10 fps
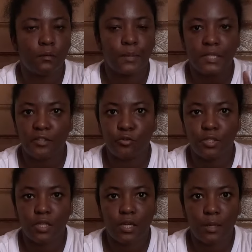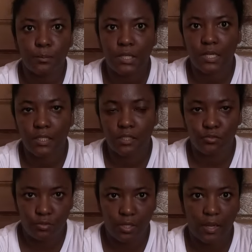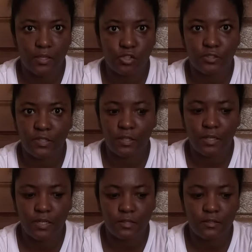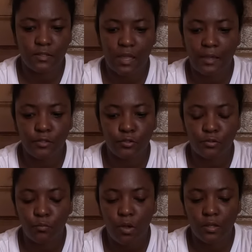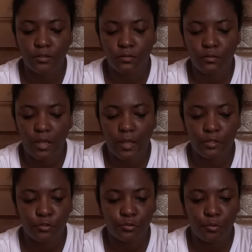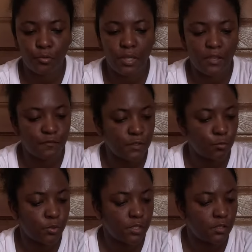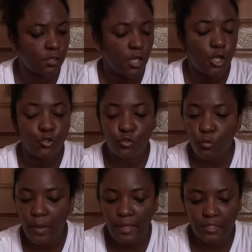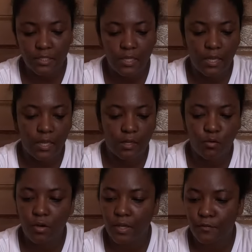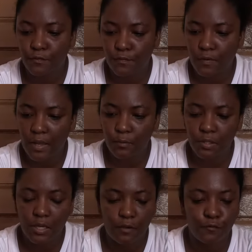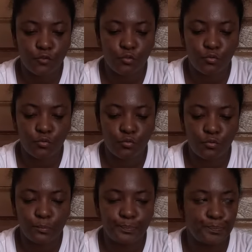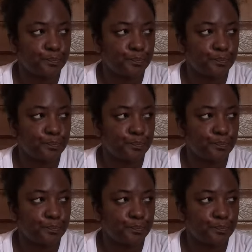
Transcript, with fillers: but I don't think I'm taking it tonight just in case I don't want I don't know if it would do anything or if I would have to